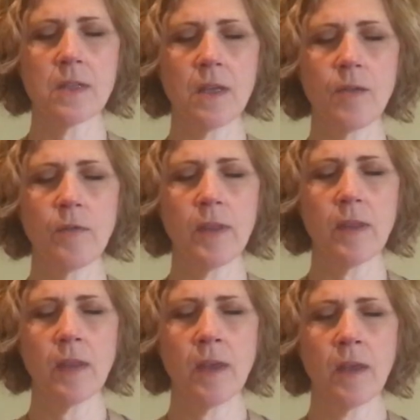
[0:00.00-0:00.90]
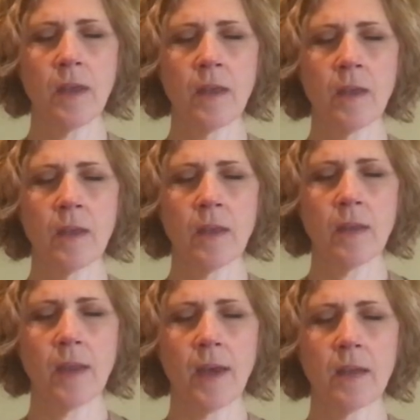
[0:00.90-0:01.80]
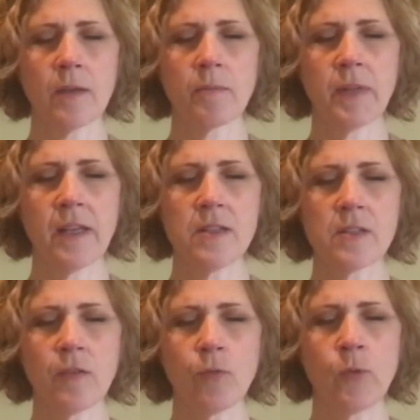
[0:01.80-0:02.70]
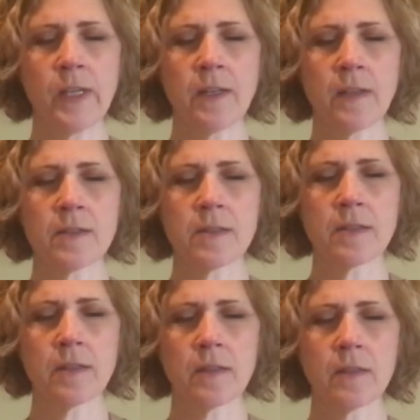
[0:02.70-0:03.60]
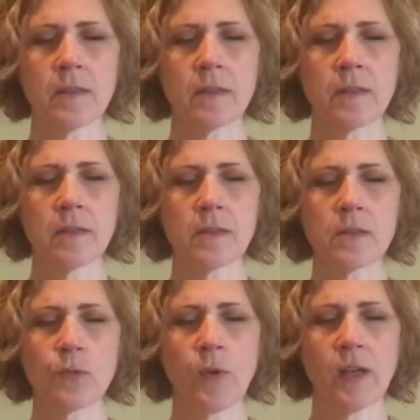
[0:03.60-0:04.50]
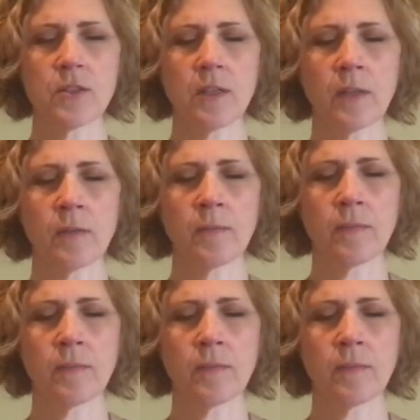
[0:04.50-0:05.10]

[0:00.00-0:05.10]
Stay with that place of witness, just watching,